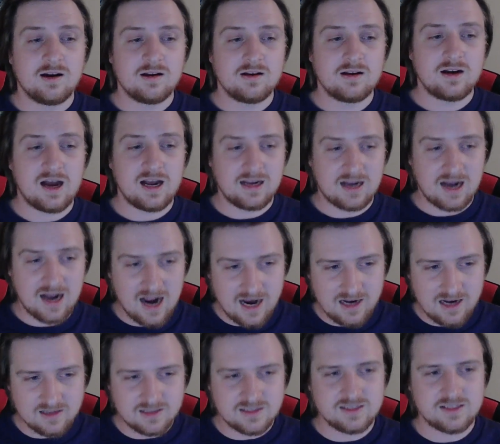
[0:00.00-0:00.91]
I
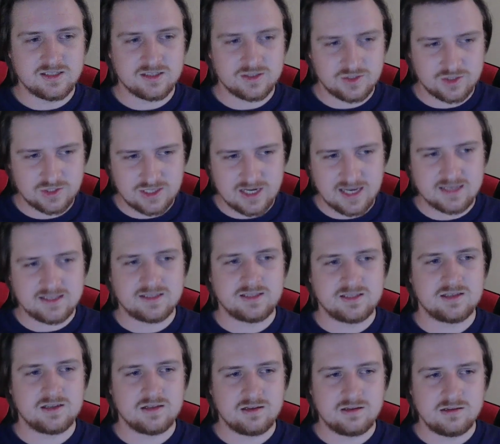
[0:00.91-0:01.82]
highly
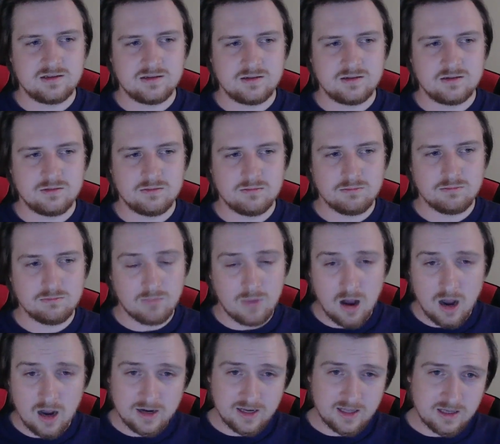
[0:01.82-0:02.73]
suggest
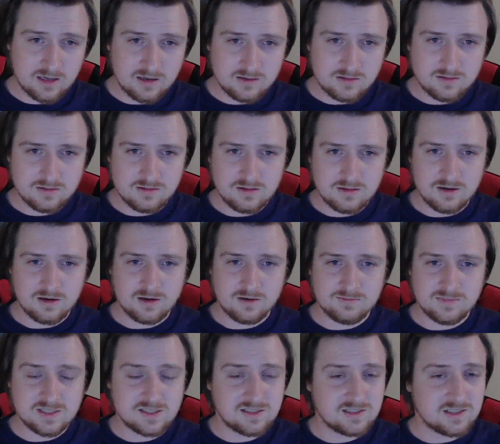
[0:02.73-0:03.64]
modding.
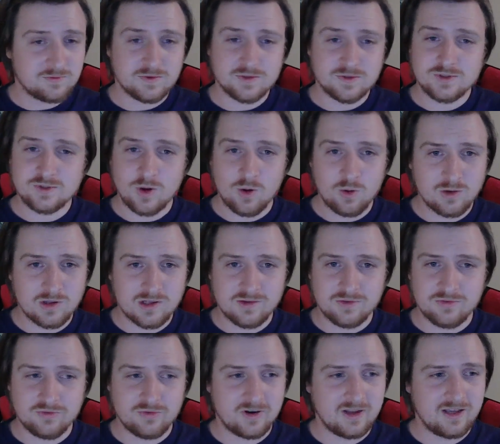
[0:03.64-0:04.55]
This stuff is totally
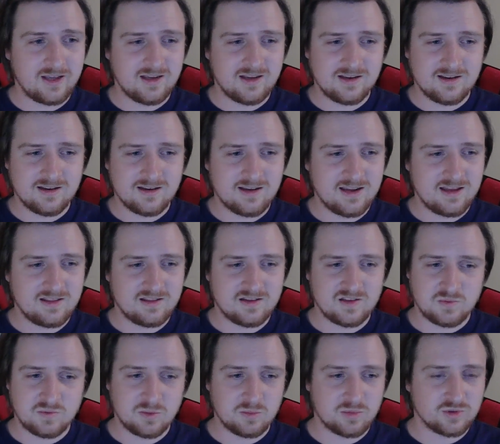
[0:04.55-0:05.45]
free, and
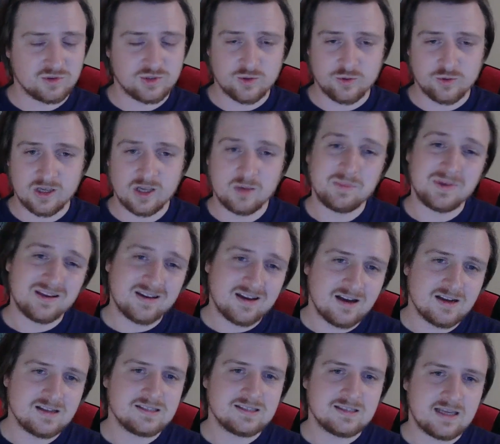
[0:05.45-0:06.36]
these people are doing it
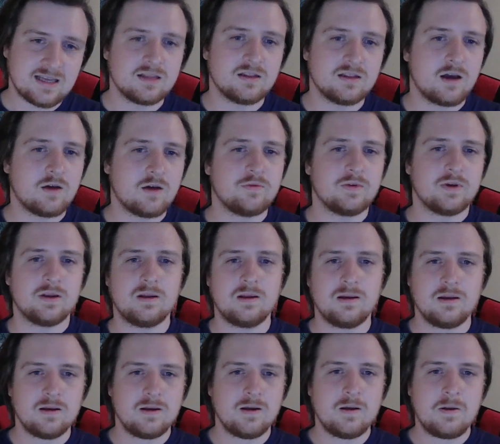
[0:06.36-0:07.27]
because they love it.
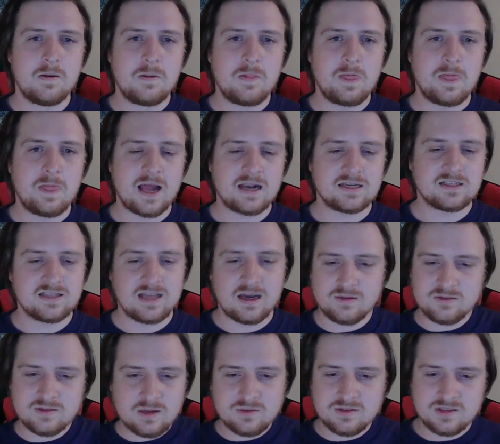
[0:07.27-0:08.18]

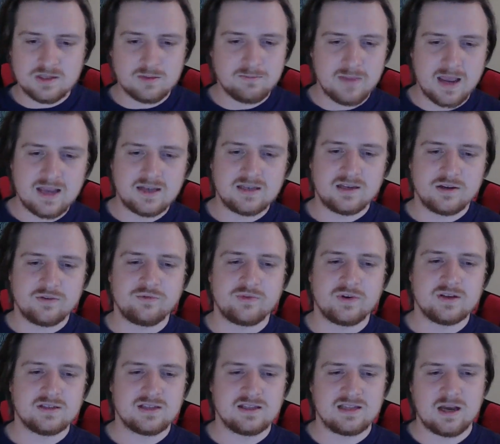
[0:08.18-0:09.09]
That was the main
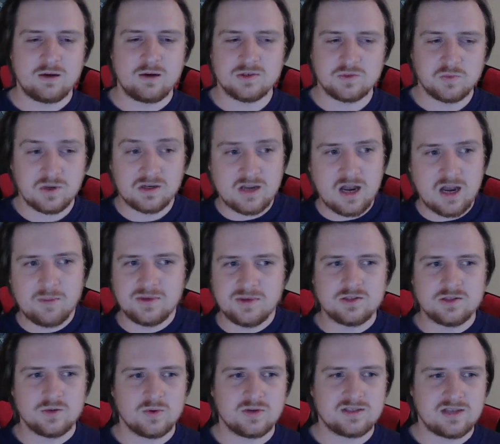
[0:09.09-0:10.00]
difference, and that was what got me
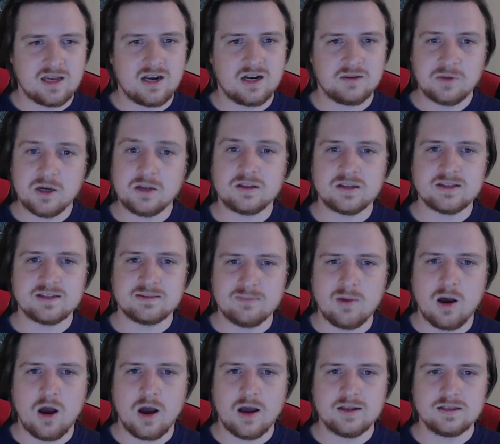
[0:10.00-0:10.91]
so excited about these
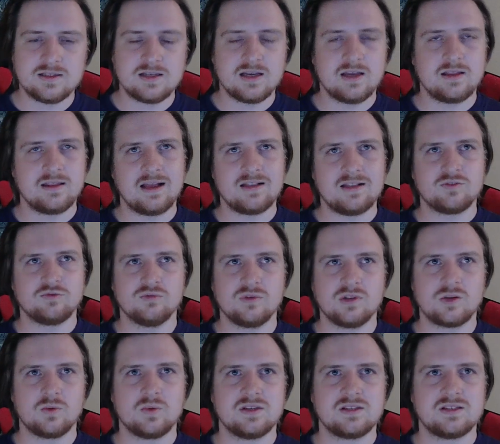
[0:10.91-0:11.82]
mods, and that's
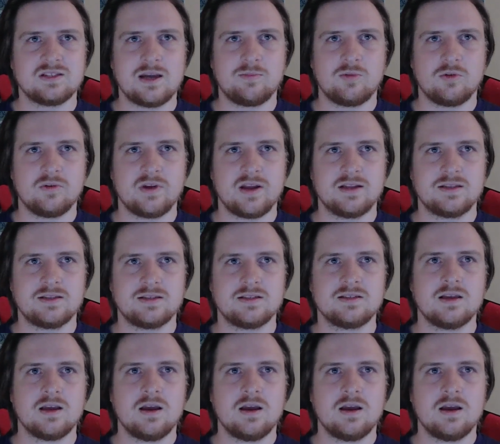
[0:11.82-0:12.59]
really what separates